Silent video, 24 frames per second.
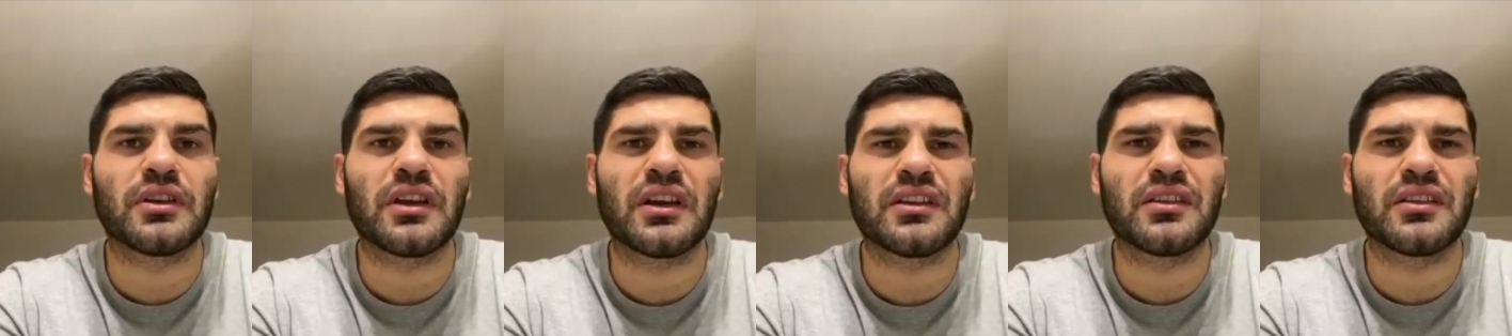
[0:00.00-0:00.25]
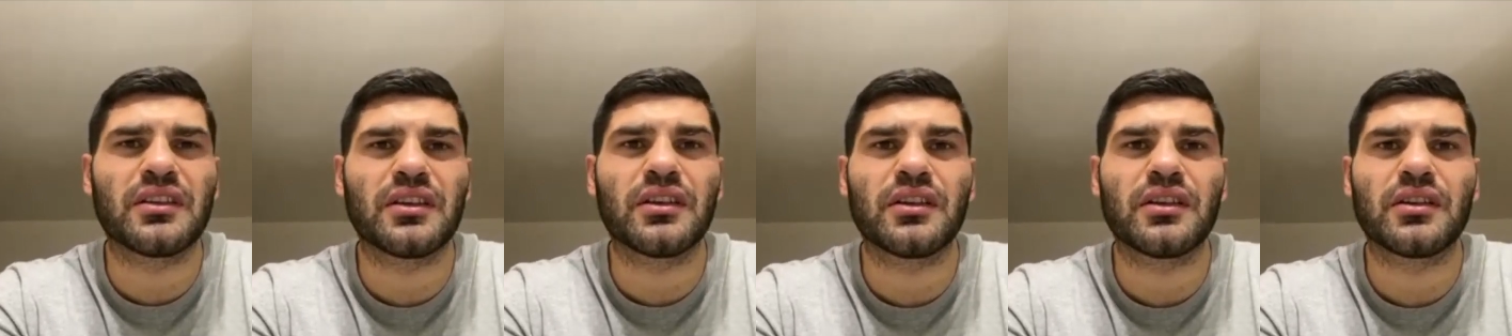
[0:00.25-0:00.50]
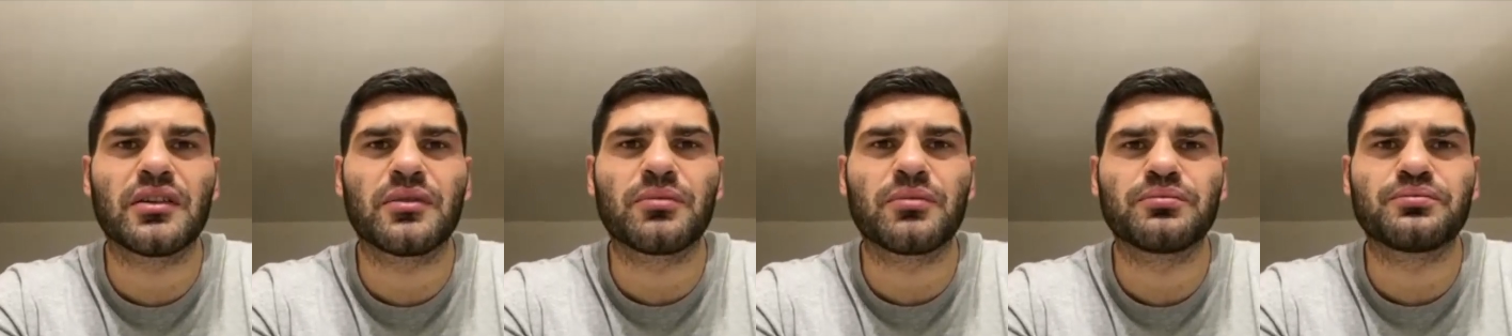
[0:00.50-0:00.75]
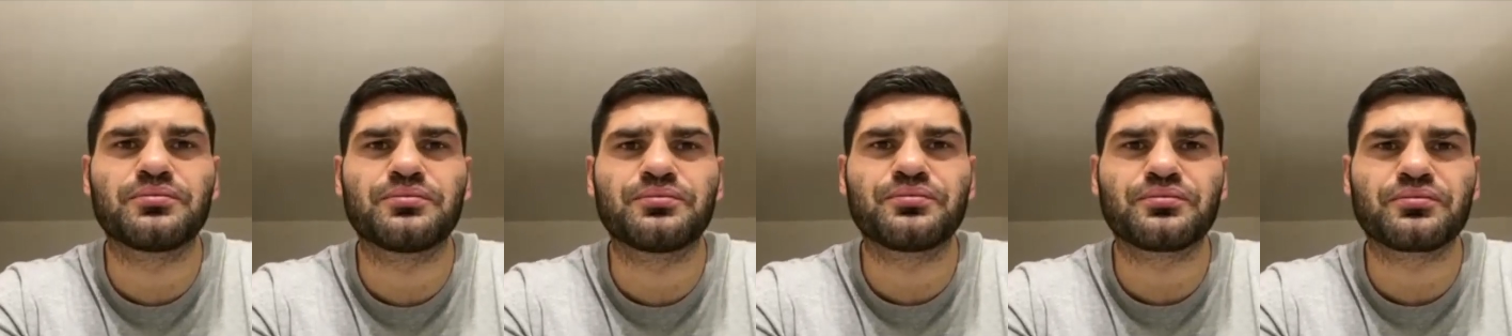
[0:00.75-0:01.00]
I think
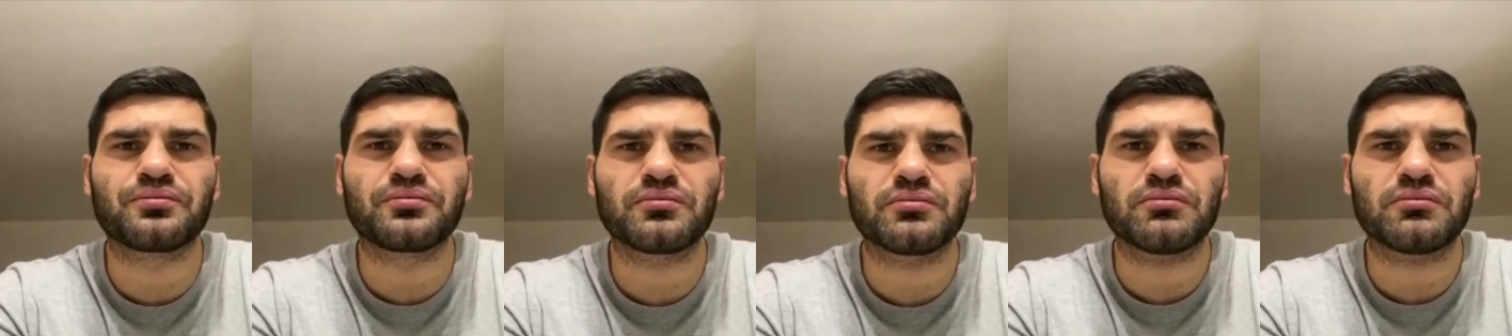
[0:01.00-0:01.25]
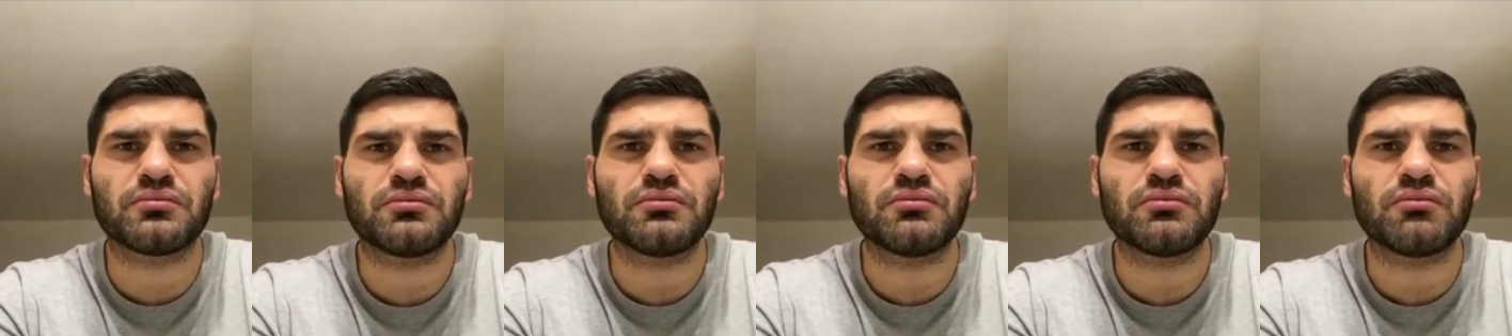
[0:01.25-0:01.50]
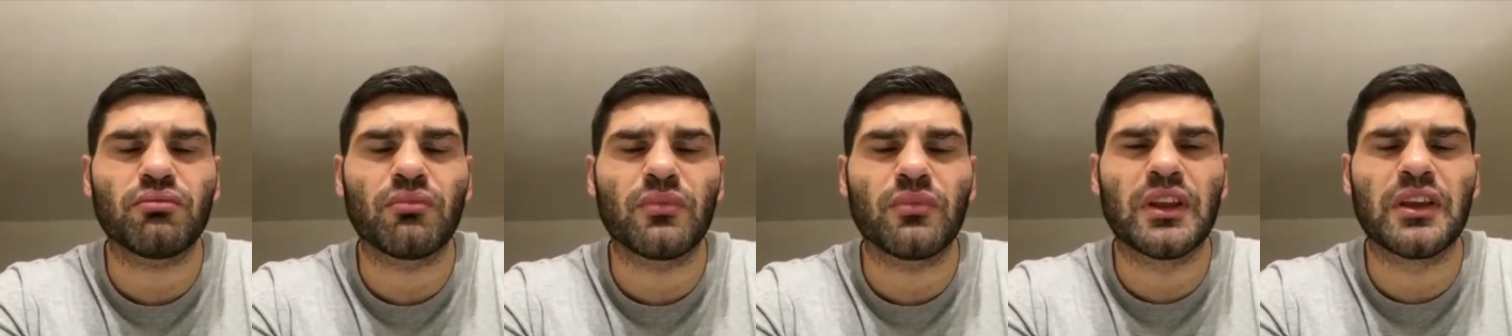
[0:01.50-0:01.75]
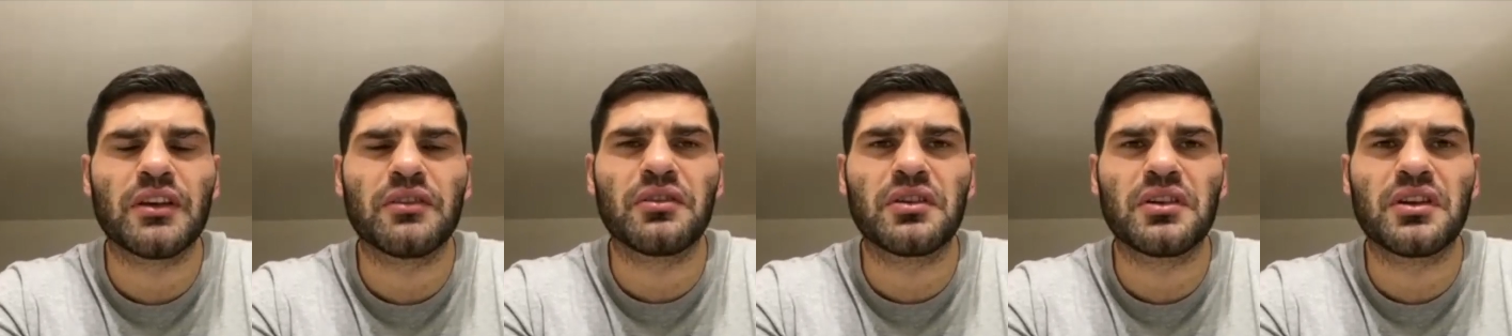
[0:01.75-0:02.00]

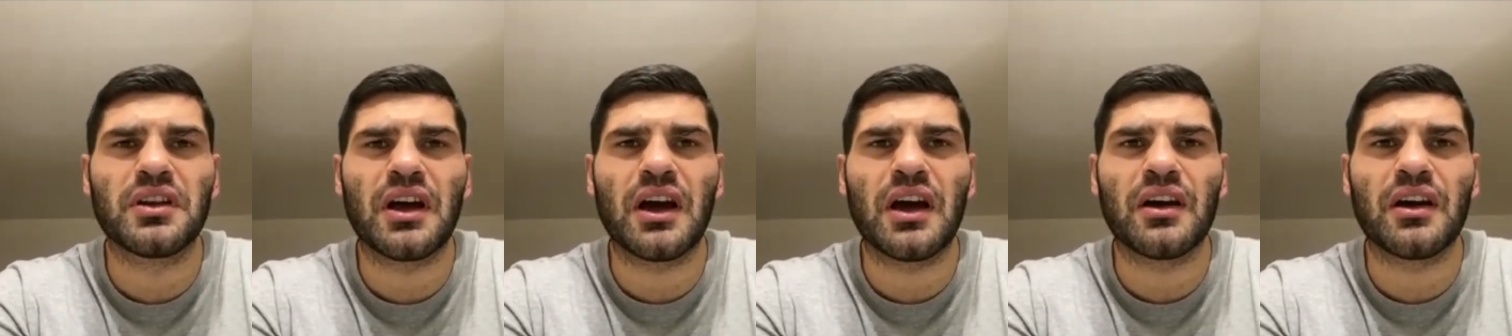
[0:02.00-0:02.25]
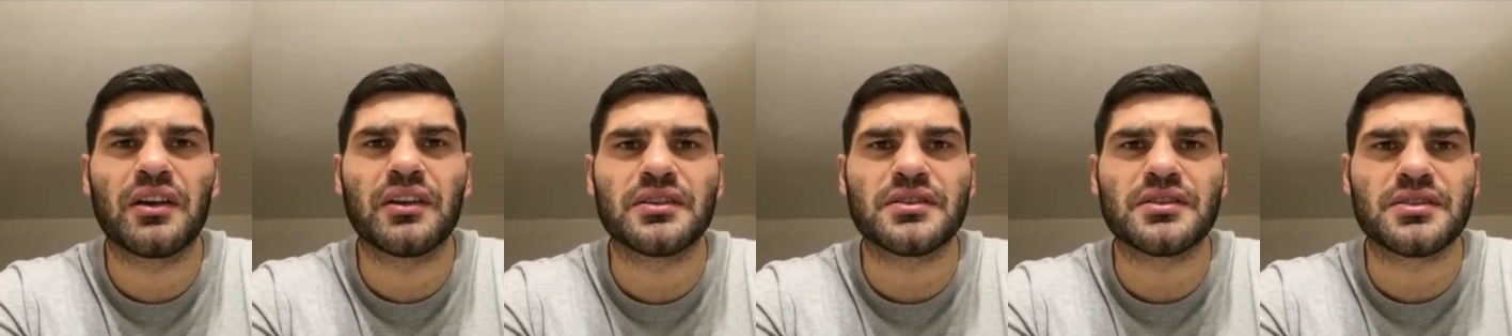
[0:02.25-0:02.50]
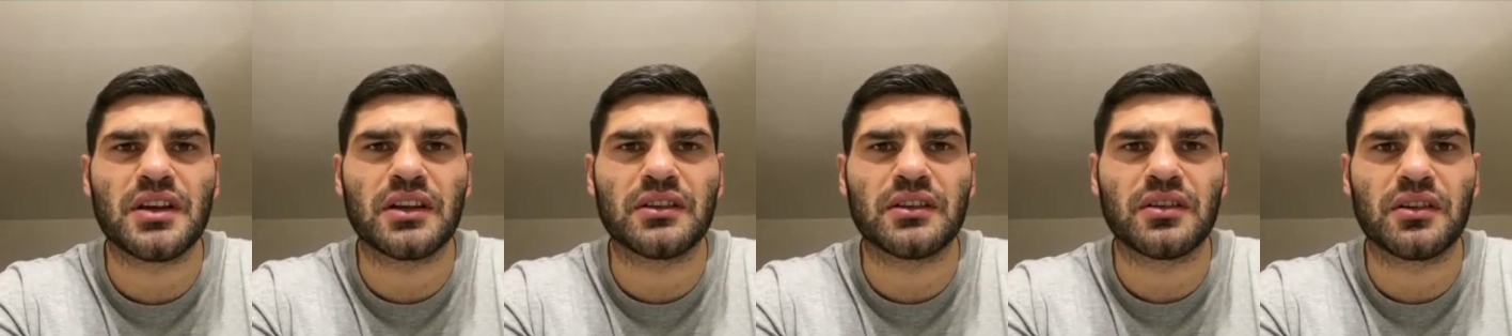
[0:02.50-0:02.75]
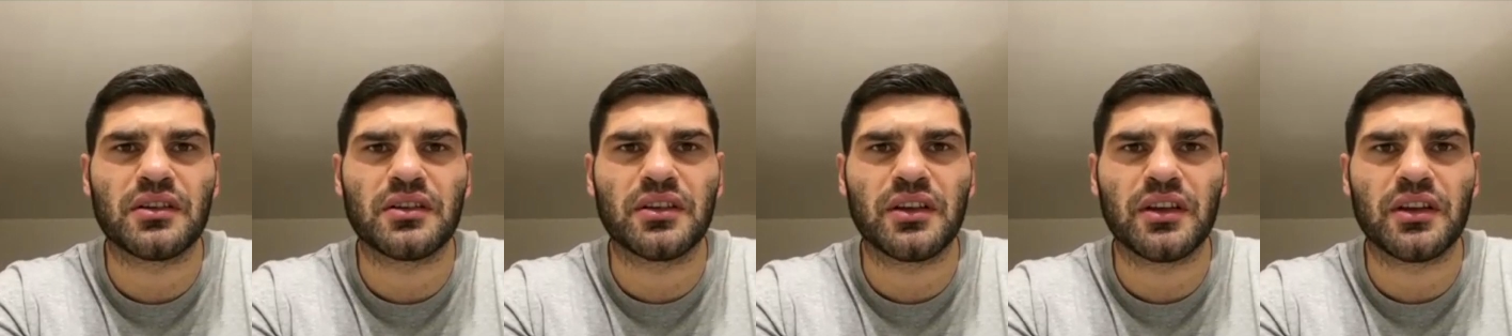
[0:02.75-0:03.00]
even now on
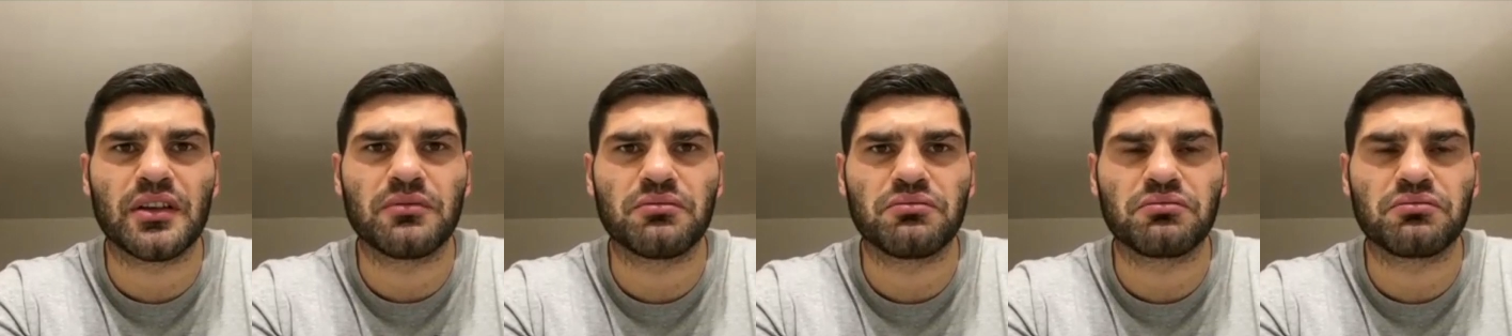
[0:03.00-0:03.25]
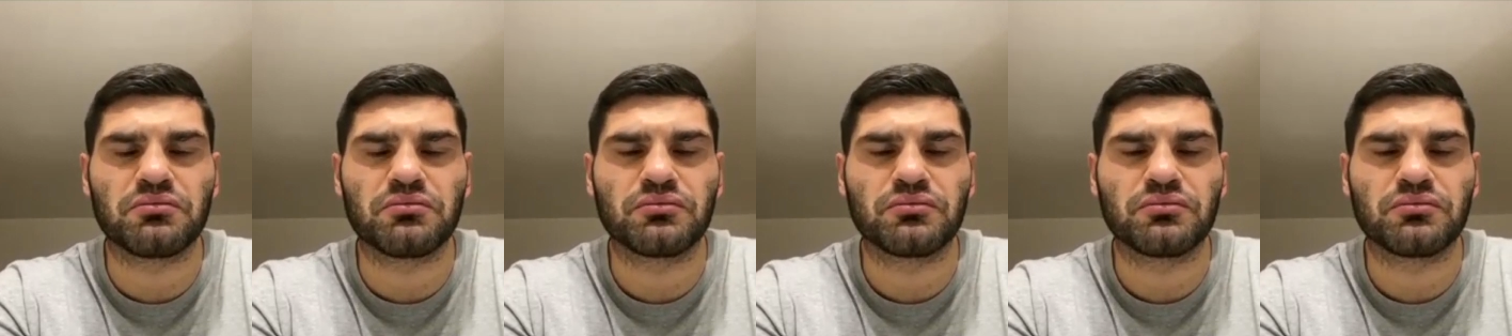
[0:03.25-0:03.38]
Saturday,